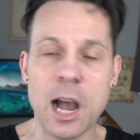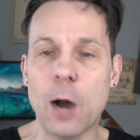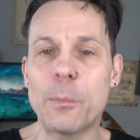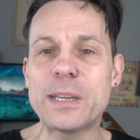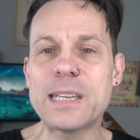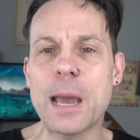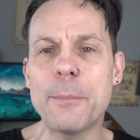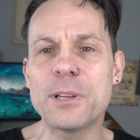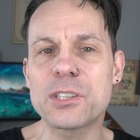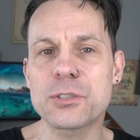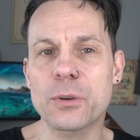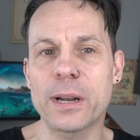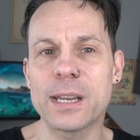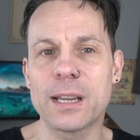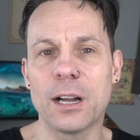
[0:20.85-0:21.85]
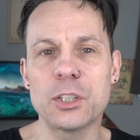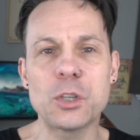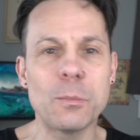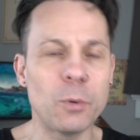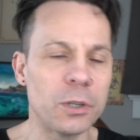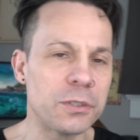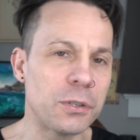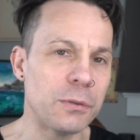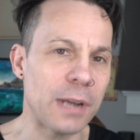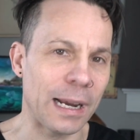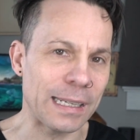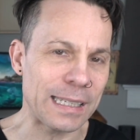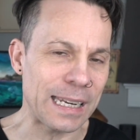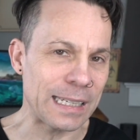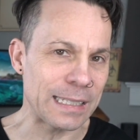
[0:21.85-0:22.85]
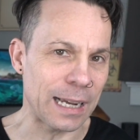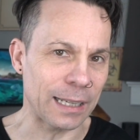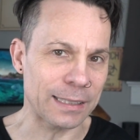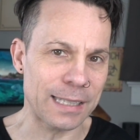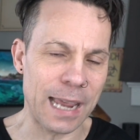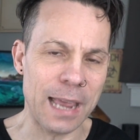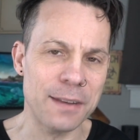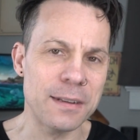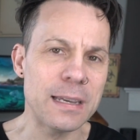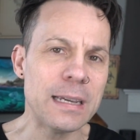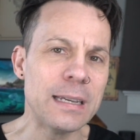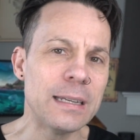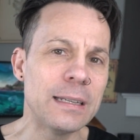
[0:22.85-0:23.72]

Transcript: I'll be demonstrating on Ubuntu 19.10,